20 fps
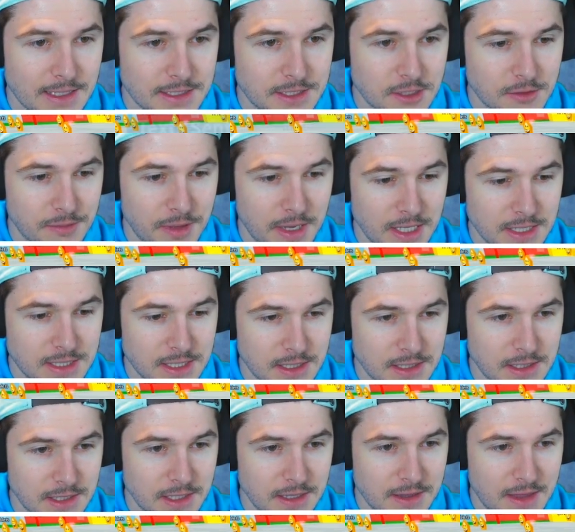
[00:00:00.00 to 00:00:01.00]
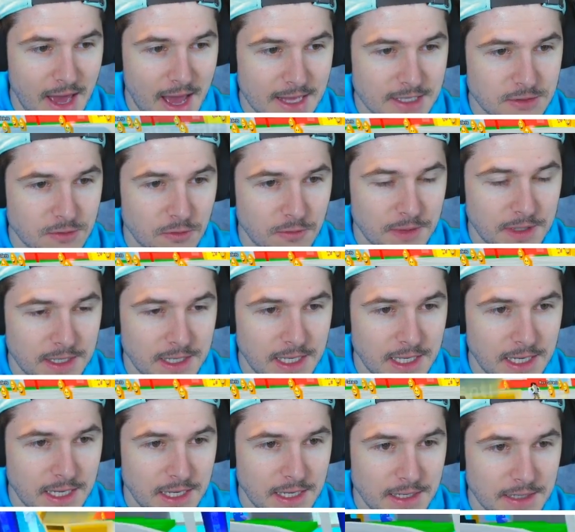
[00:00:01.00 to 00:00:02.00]
so basically that's what we
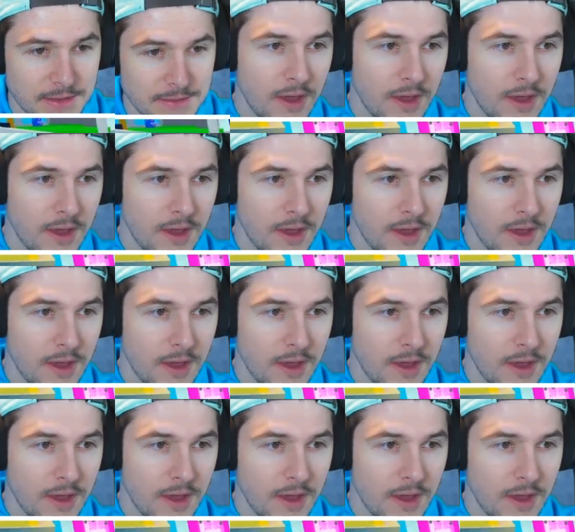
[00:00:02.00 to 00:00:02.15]
need.